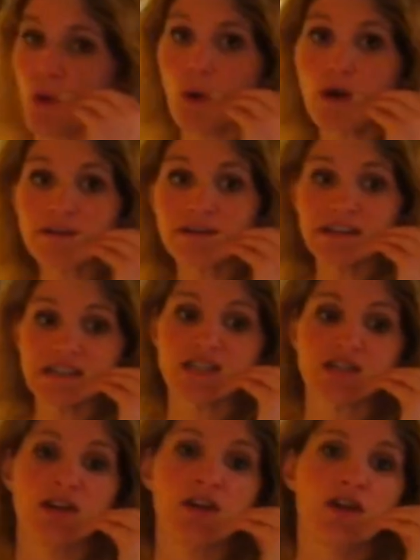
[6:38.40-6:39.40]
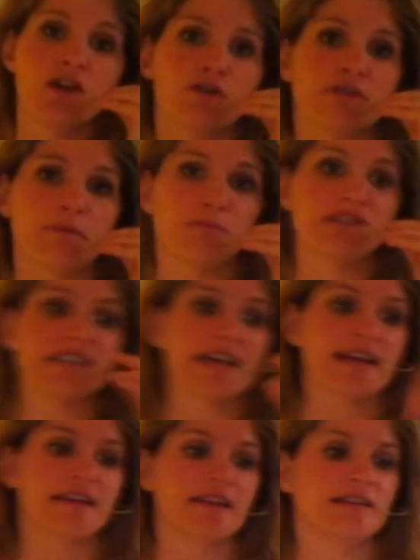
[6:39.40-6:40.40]
The orange
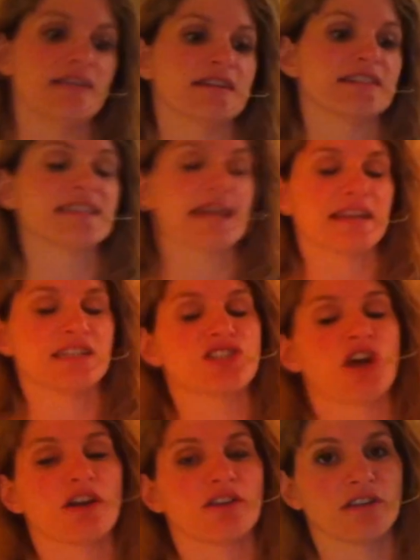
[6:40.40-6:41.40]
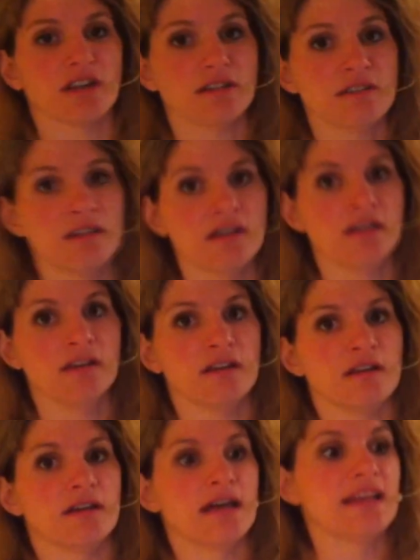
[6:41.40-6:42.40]
represented second chakra,
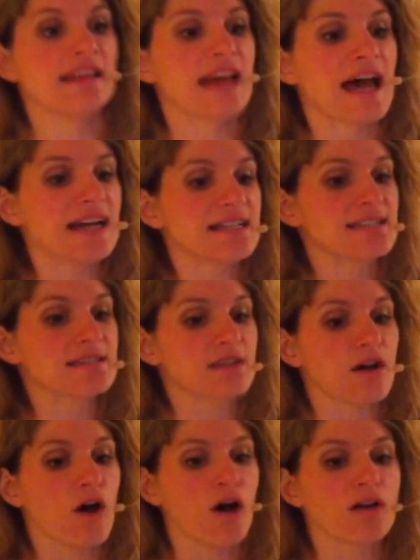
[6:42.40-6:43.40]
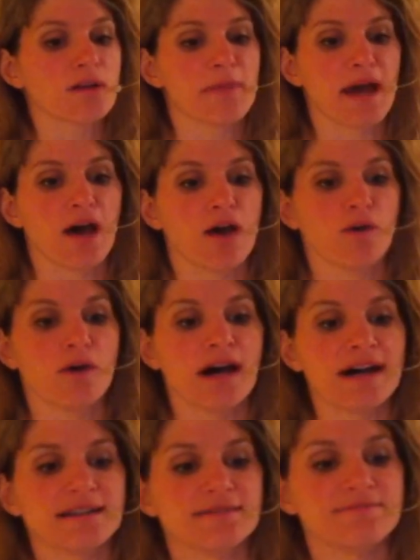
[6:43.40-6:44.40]
and that's all
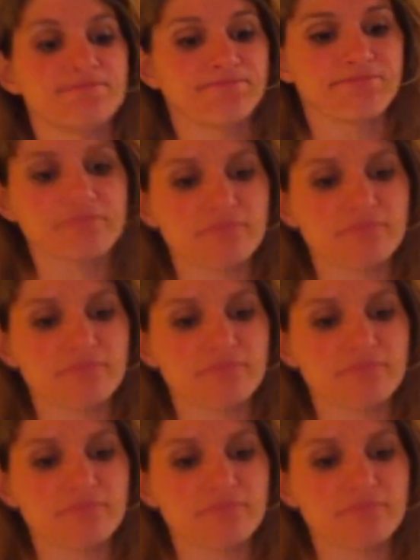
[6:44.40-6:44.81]
about